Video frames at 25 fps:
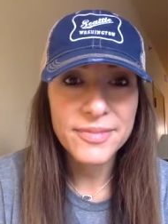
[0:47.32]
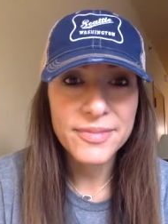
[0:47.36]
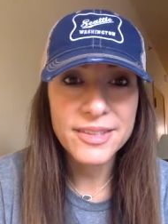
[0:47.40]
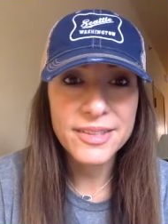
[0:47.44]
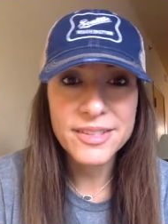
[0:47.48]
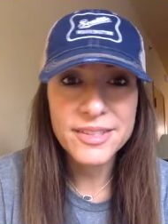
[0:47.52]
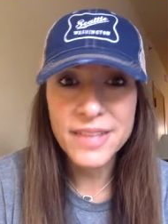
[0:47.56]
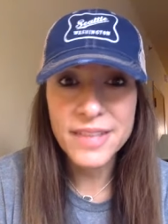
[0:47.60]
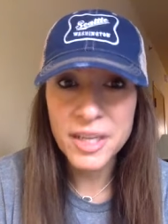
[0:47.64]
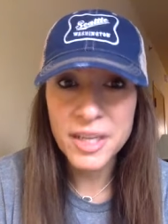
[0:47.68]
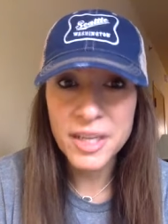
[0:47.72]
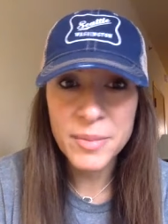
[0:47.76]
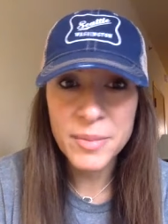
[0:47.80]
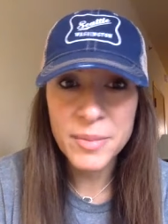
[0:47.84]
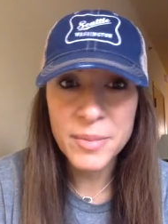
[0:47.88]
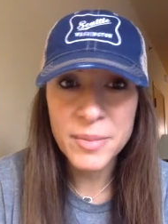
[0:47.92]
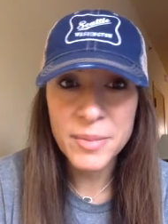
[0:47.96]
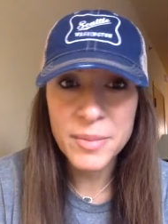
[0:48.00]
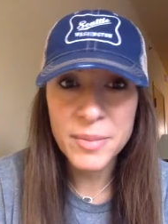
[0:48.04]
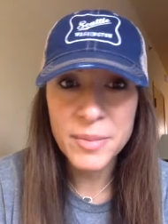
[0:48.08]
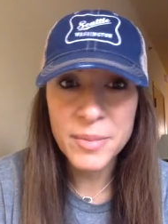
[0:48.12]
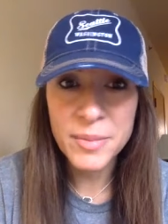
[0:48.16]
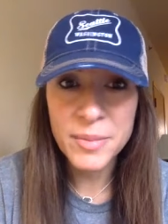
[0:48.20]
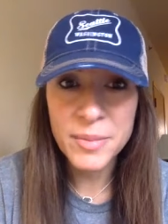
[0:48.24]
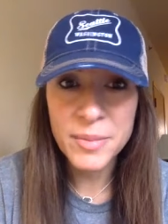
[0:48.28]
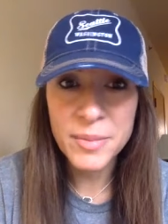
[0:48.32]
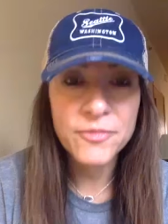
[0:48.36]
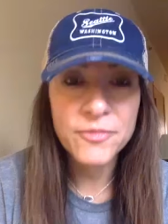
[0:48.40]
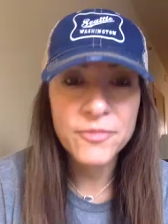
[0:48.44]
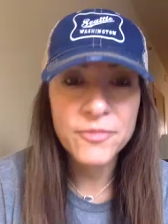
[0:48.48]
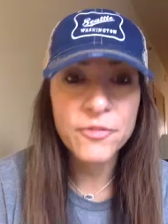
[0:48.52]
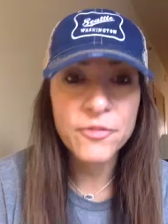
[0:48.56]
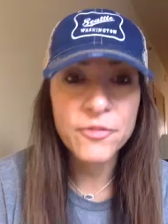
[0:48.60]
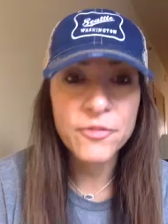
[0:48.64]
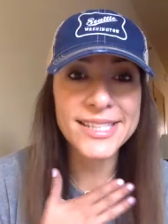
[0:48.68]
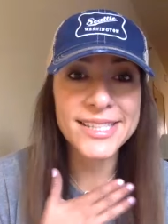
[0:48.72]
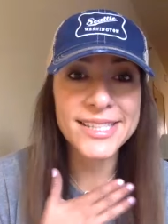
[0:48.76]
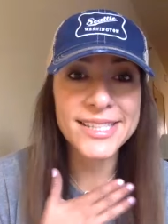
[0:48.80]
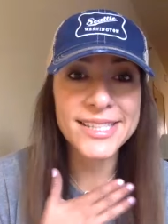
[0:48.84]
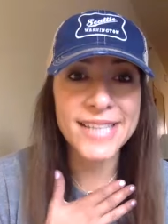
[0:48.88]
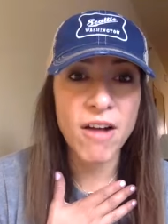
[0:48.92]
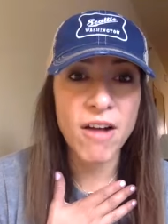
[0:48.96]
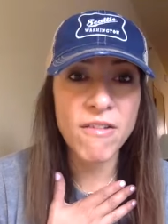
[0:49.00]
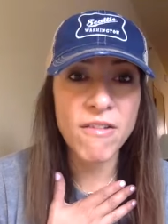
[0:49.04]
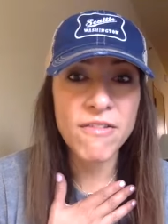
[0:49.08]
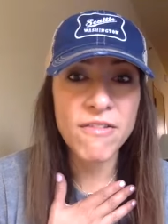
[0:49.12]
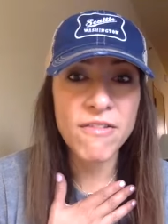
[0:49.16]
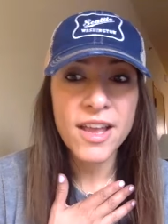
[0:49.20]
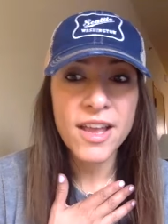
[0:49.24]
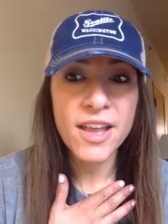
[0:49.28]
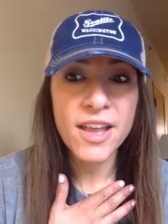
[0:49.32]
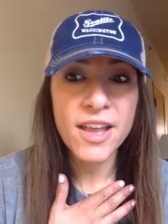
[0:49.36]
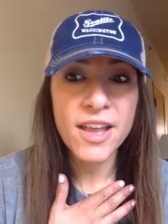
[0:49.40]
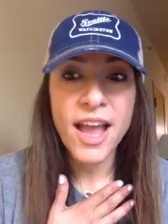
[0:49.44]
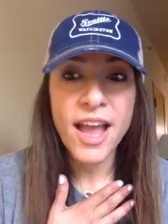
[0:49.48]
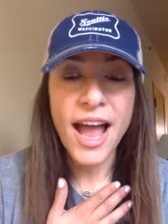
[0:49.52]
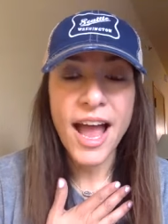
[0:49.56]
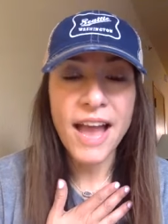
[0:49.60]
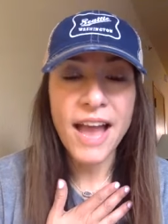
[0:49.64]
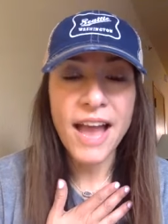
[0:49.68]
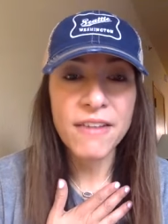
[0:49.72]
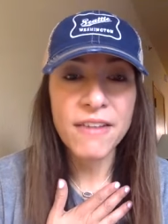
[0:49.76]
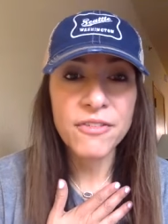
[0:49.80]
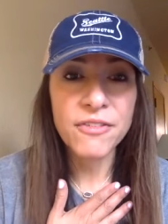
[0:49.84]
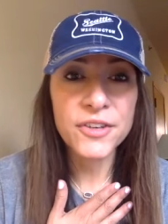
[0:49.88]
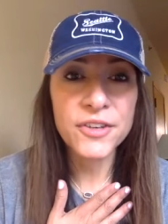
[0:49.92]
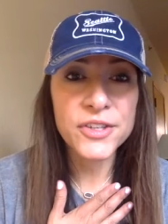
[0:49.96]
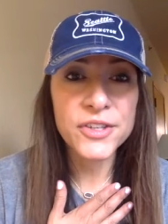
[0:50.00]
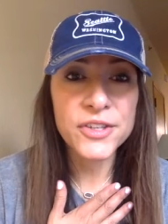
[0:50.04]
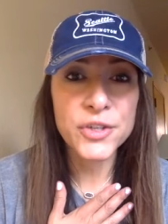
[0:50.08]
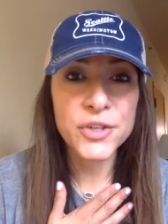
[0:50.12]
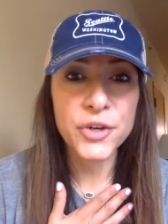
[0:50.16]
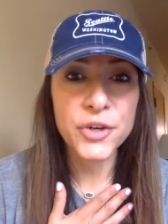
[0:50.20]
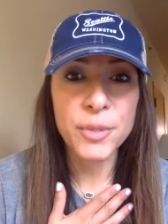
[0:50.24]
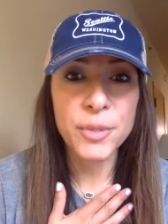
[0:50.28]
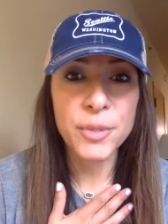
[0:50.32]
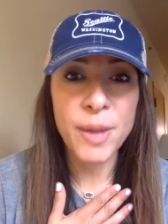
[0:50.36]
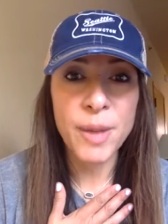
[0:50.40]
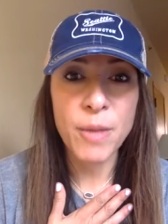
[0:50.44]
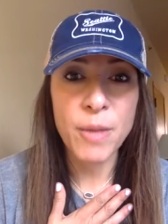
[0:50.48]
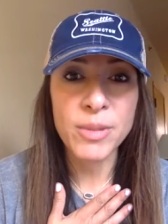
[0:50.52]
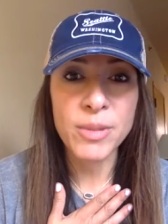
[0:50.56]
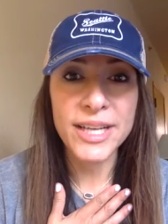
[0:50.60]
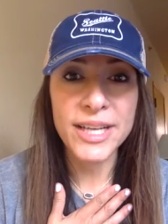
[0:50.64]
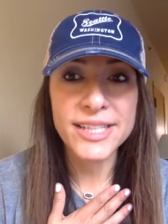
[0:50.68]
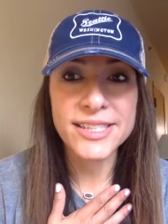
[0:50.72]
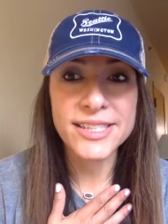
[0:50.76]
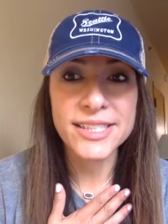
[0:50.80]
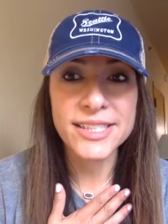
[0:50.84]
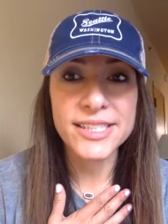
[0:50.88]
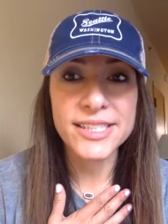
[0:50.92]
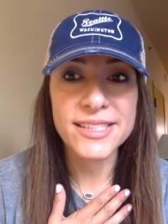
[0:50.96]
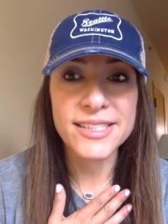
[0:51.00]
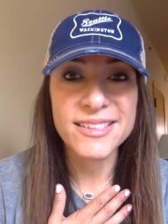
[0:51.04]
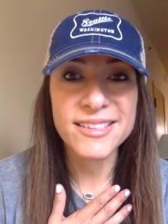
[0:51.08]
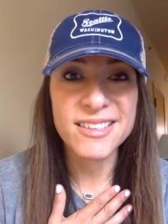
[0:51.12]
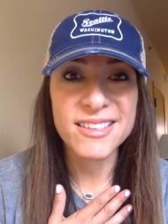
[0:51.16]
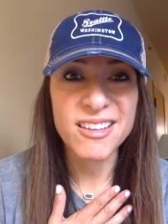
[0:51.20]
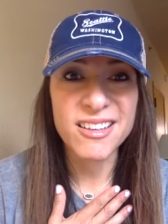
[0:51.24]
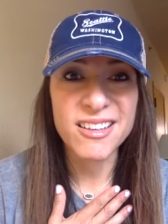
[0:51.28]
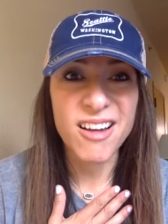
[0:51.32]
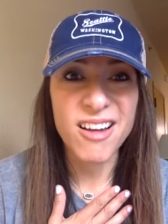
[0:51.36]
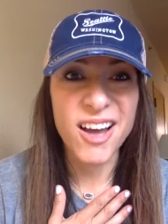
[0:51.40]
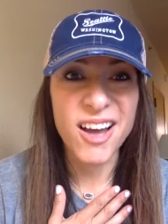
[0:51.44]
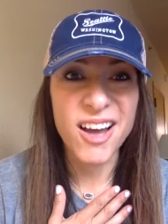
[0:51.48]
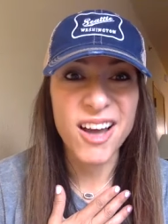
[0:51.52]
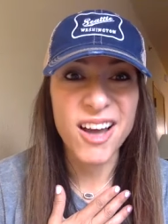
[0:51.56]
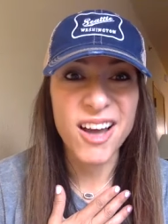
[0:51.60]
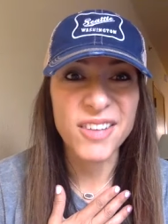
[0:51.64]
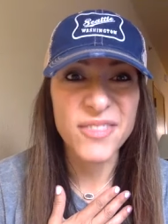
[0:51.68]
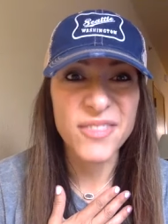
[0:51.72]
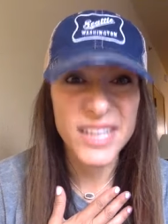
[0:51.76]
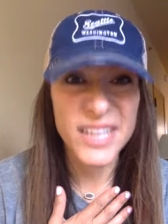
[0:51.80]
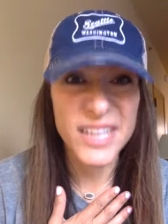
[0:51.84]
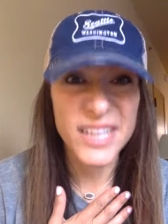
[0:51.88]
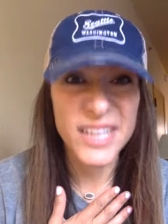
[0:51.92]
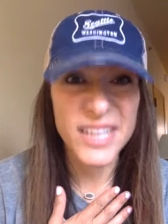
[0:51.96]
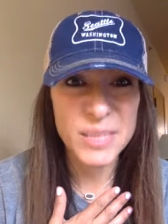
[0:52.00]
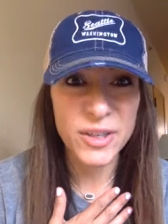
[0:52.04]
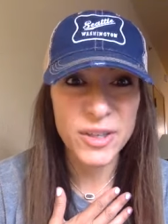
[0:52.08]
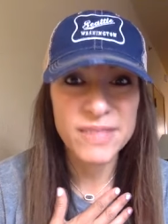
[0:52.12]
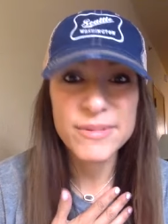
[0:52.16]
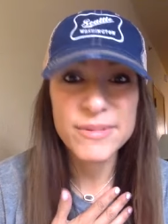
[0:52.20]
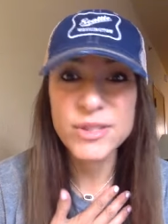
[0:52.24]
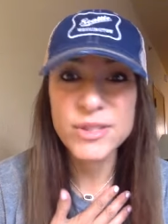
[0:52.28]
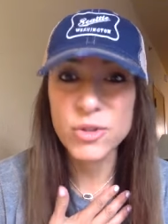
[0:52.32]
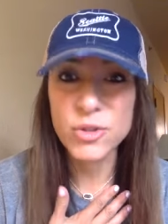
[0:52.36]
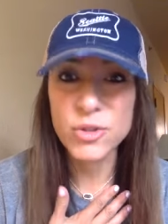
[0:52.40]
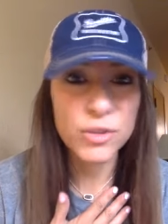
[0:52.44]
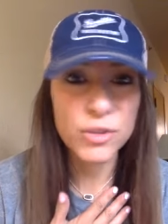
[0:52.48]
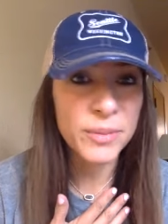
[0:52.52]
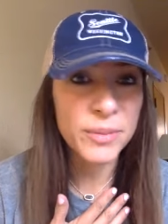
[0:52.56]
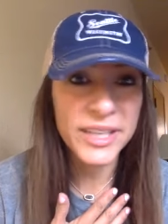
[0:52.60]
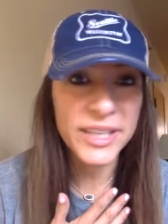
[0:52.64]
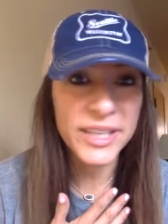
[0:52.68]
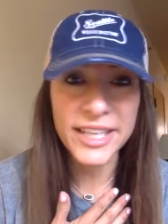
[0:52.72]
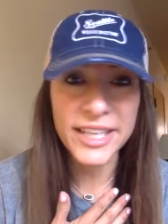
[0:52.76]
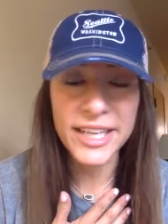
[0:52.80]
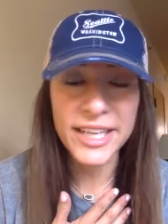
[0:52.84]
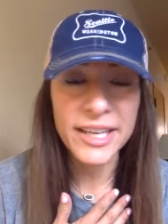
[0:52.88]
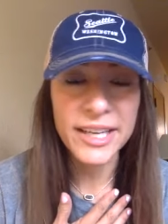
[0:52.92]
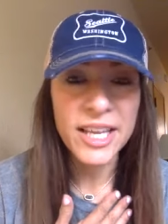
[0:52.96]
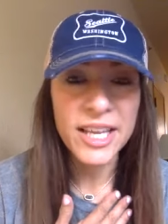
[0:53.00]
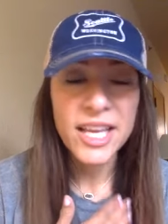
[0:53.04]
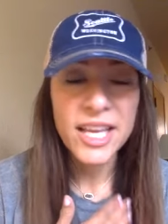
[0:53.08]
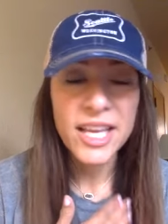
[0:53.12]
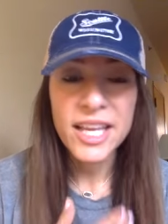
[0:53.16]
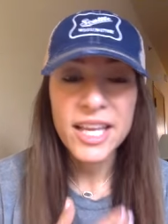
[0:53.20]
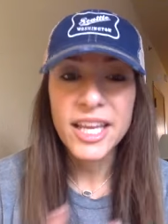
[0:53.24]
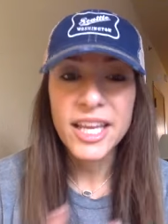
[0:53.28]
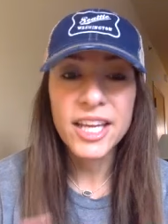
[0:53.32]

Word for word: Just think about that. For myself, I first heard about Plexus on Facebook, social media.